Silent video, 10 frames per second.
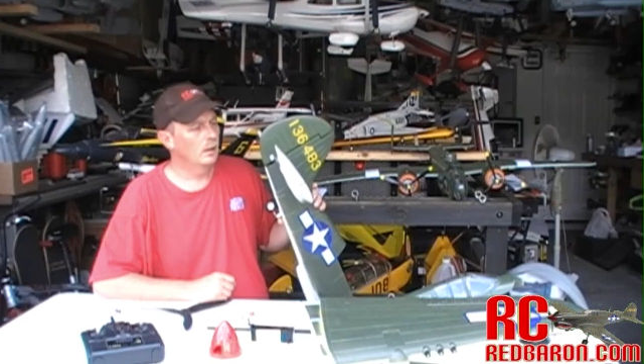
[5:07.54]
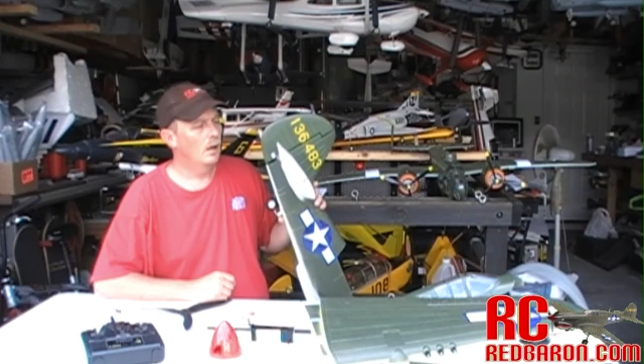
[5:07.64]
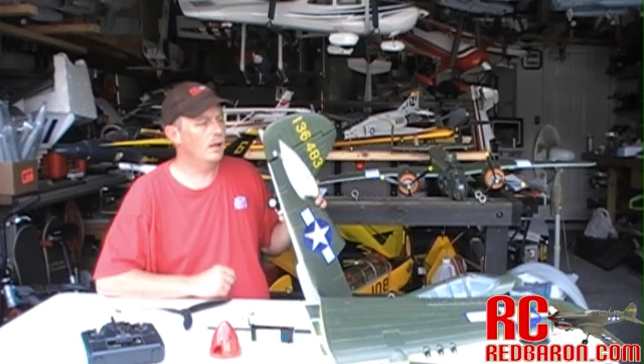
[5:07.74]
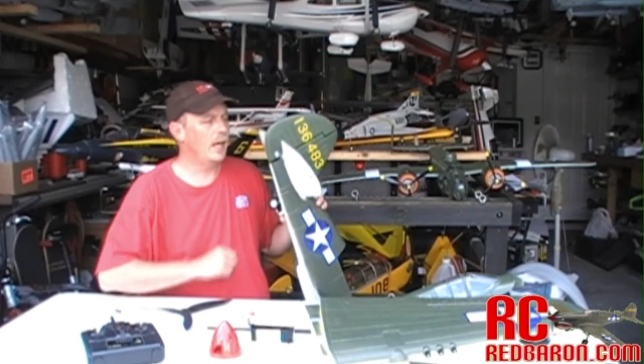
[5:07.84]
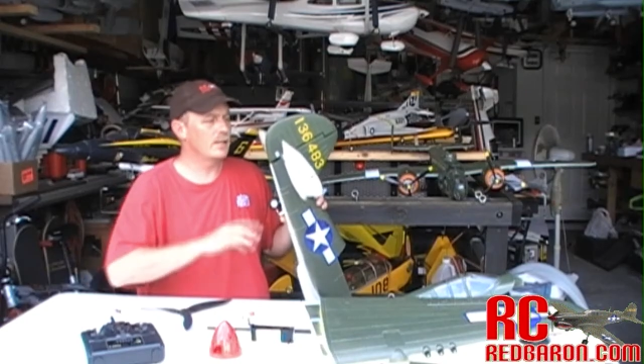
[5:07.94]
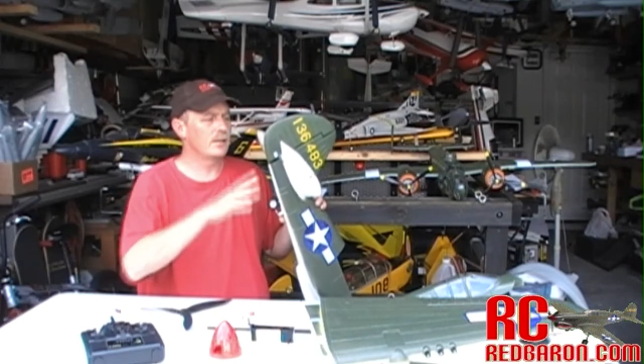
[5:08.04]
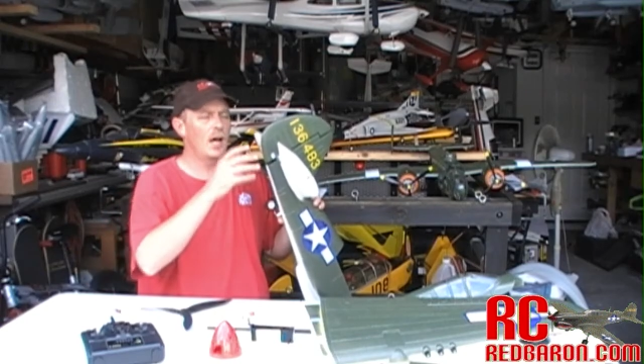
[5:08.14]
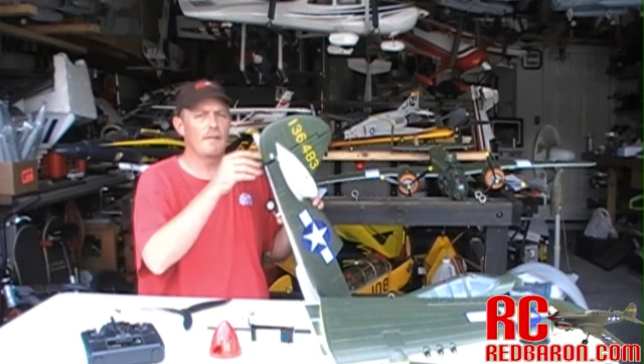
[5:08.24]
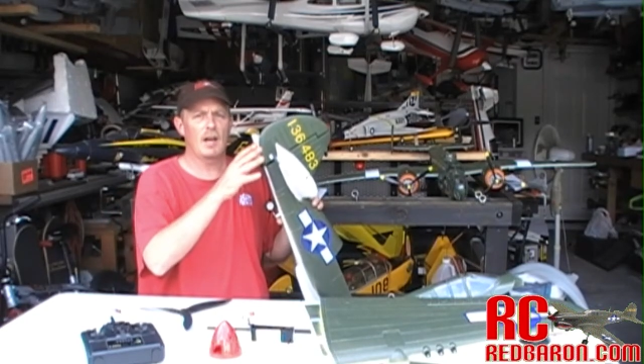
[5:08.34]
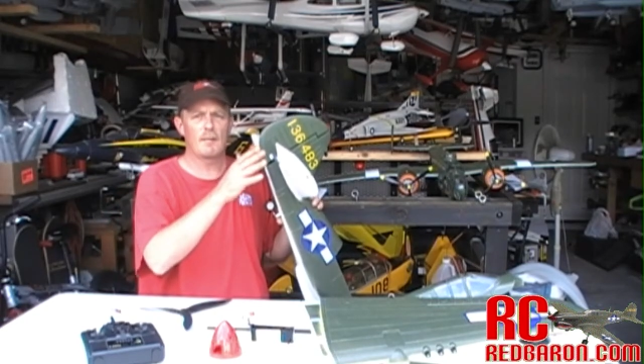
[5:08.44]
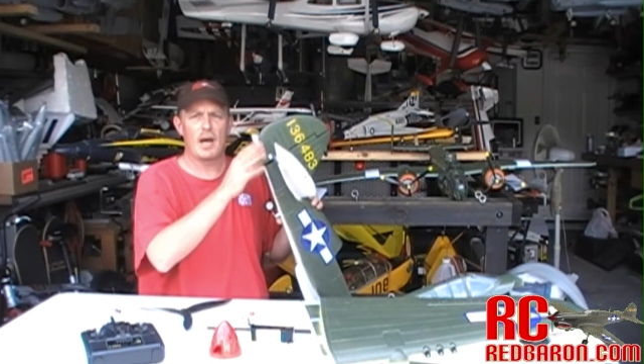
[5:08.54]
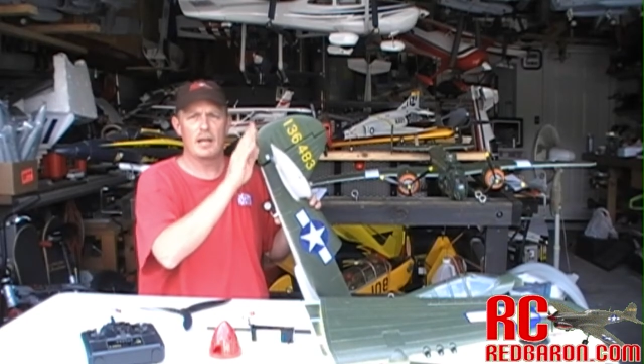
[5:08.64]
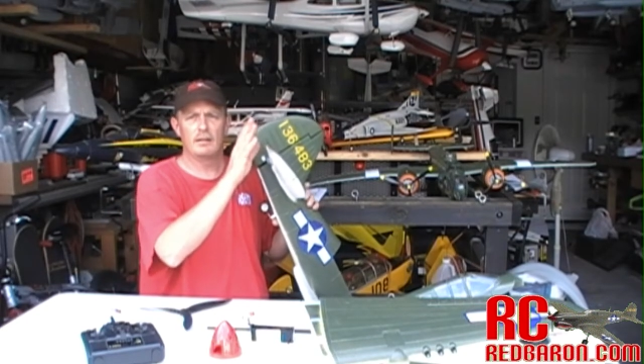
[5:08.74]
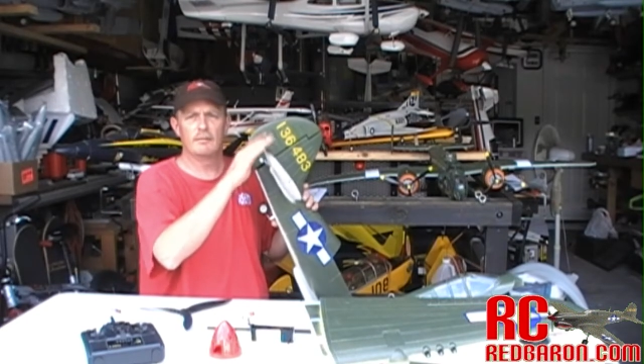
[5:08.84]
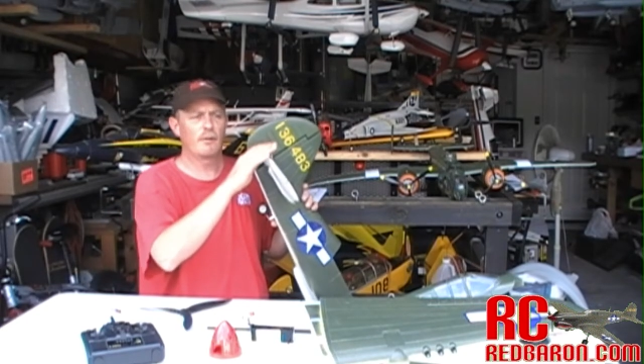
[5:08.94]
Okay, so now I've got
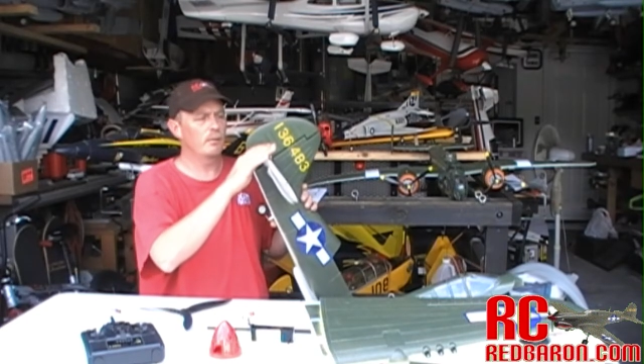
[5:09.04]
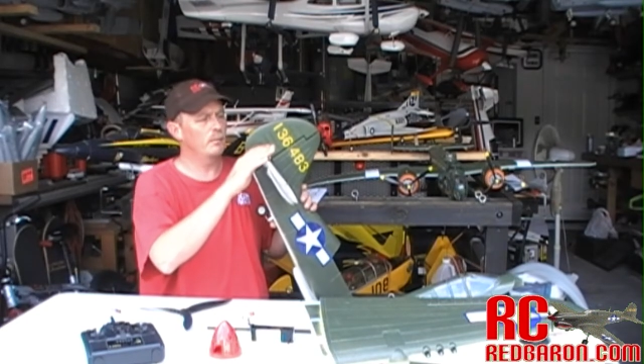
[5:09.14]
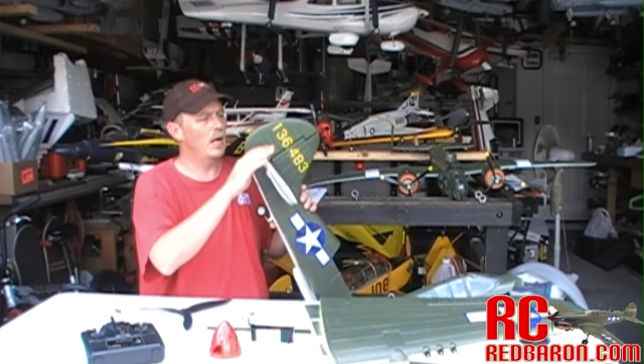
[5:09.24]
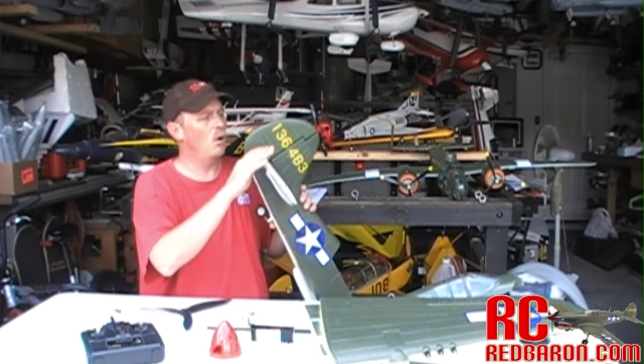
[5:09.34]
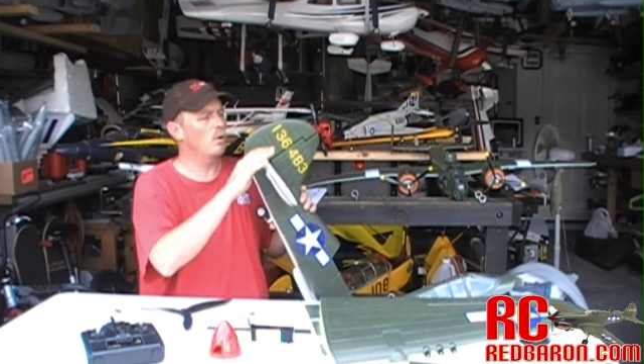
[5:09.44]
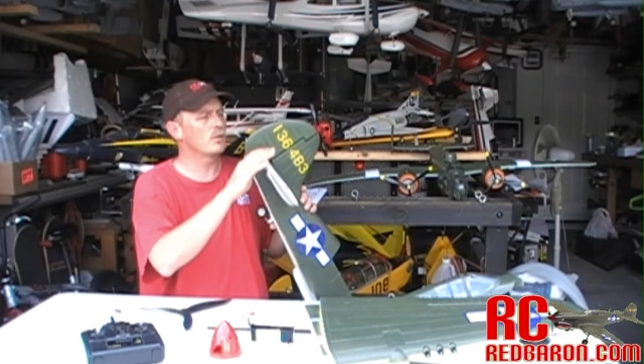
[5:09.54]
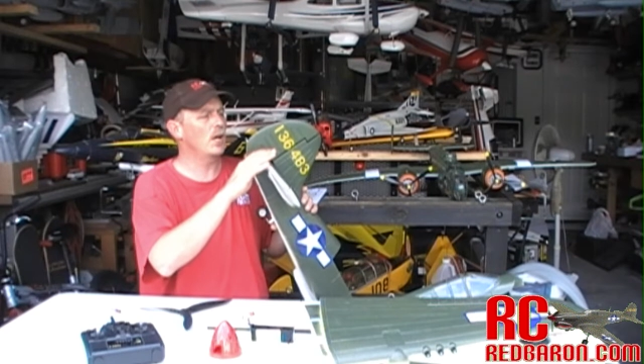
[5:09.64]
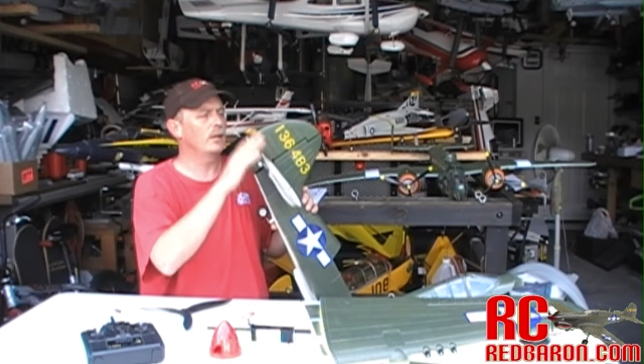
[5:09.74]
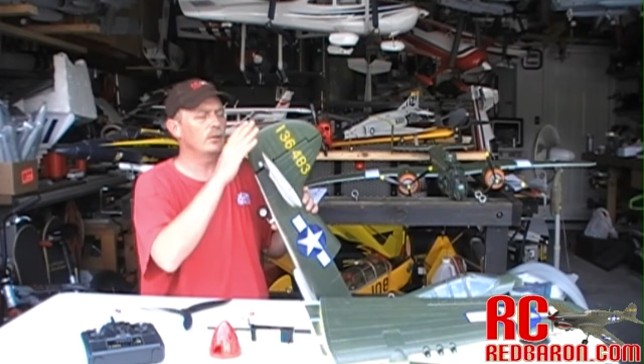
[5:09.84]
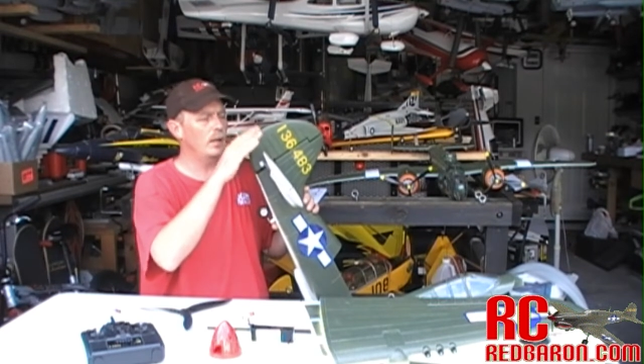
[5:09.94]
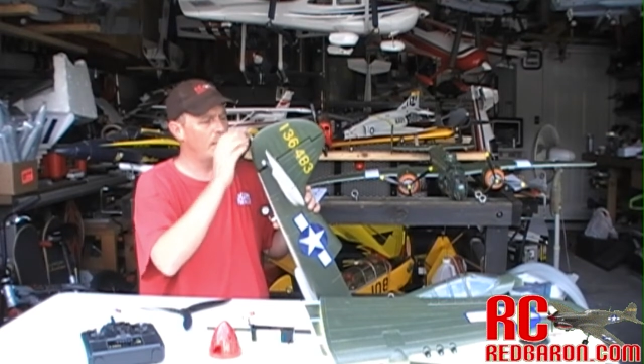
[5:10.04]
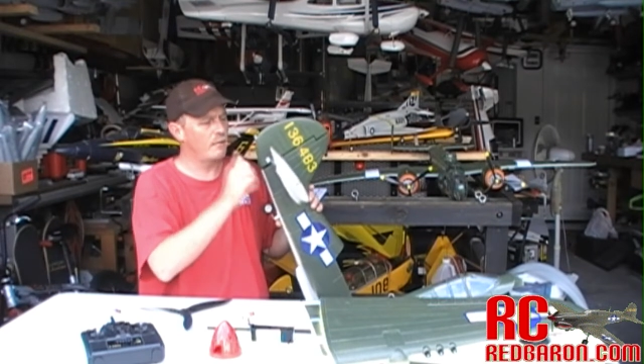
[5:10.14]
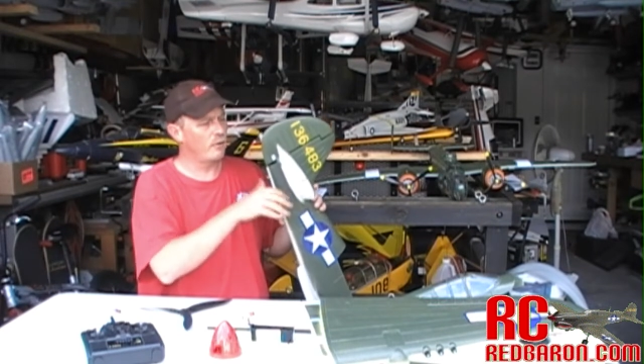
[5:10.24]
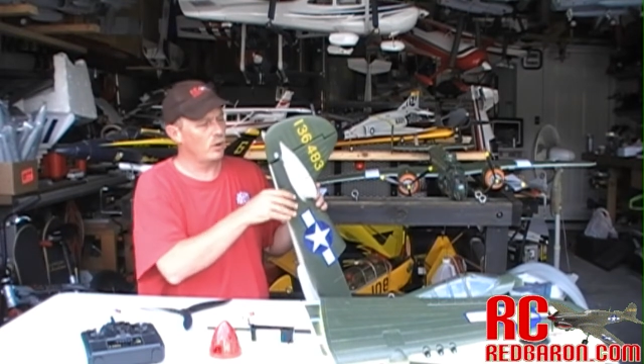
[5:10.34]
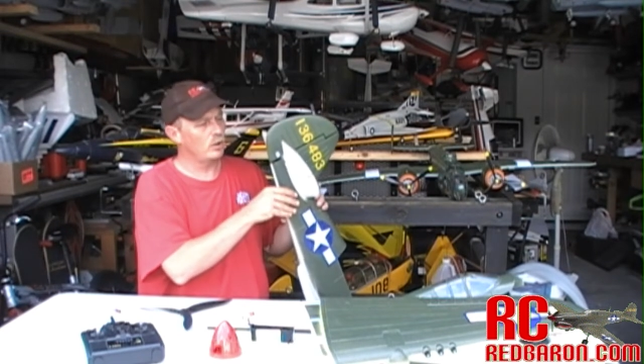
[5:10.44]
my horizontal and my
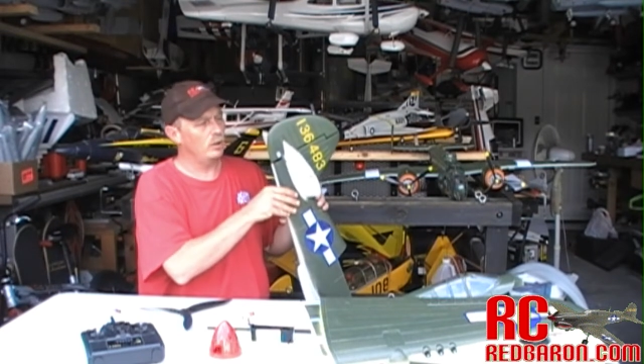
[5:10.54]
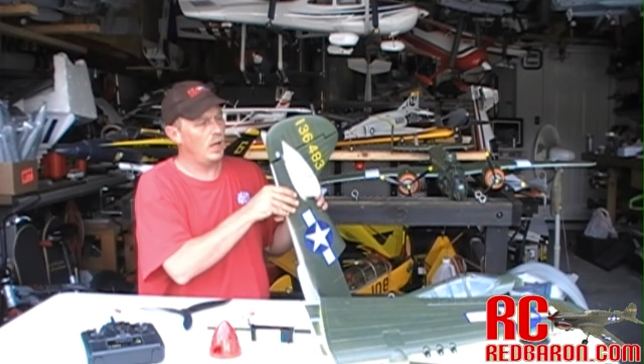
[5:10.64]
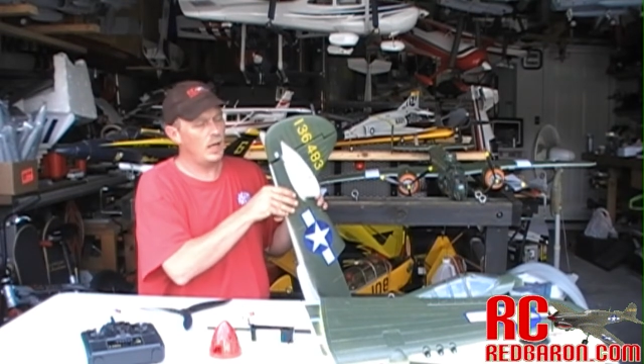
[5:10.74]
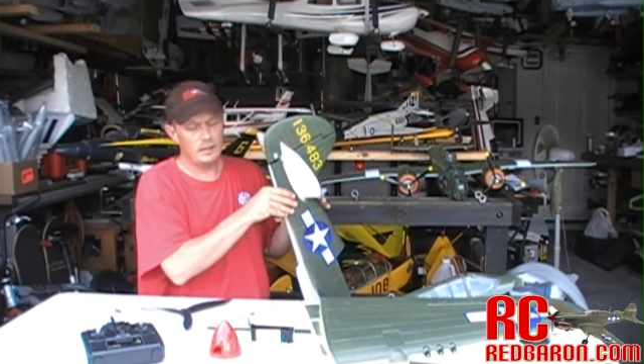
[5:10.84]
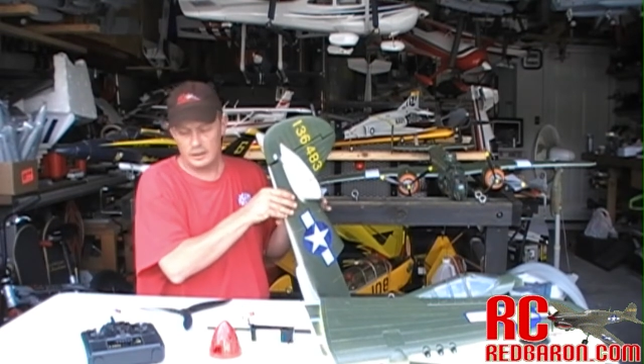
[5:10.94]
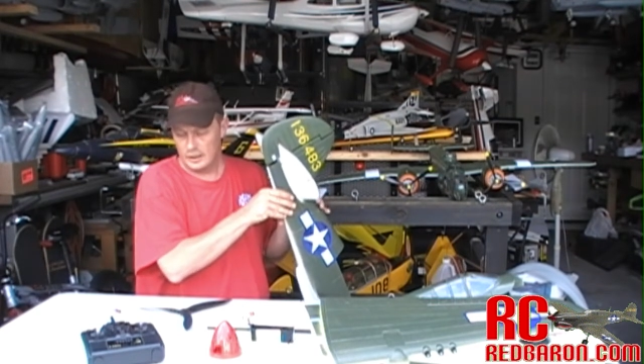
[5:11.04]
vertical on,